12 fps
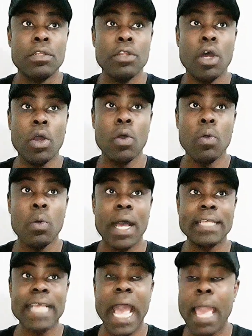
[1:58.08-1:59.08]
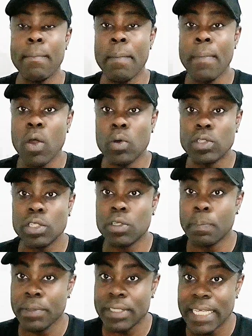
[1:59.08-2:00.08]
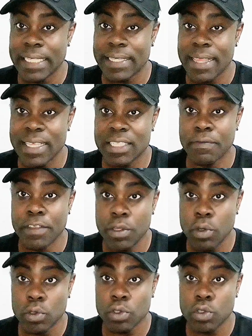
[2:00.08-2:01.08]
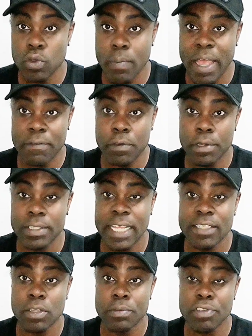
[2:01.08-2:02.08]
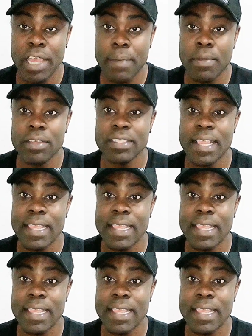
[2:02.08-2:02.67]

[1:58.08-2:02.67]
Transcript: Now, as I am about to present this video to you, my viewers and subscribers,